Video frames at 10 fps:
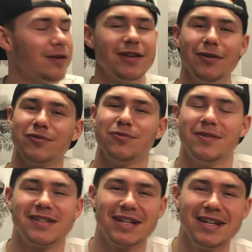He goes through the
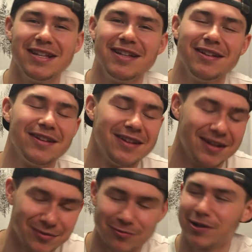city,
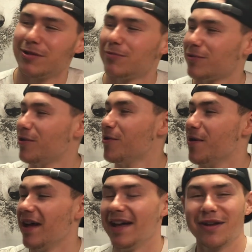
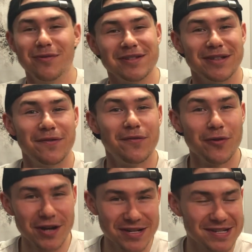goes in the
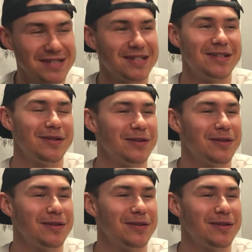forest,